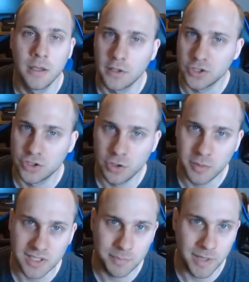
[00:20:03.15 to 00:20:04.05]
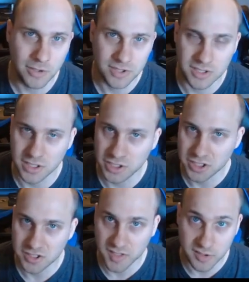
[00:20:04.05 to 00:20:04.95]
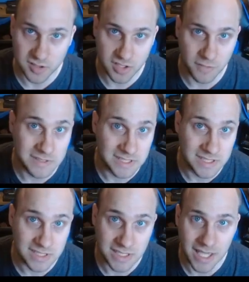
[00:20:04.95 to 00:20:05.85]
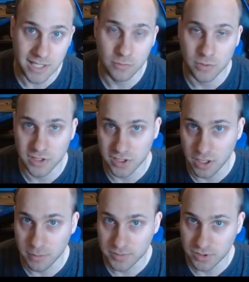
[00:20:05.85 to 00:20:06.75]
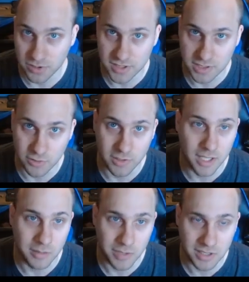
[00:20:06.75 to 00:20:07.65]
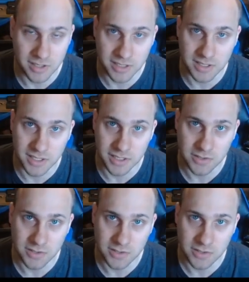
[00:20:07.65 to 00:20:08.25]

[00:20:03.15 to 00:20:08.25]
There's too many spells, conditions, and other stuff in D&D that can really dumpster a single enemy in D&D.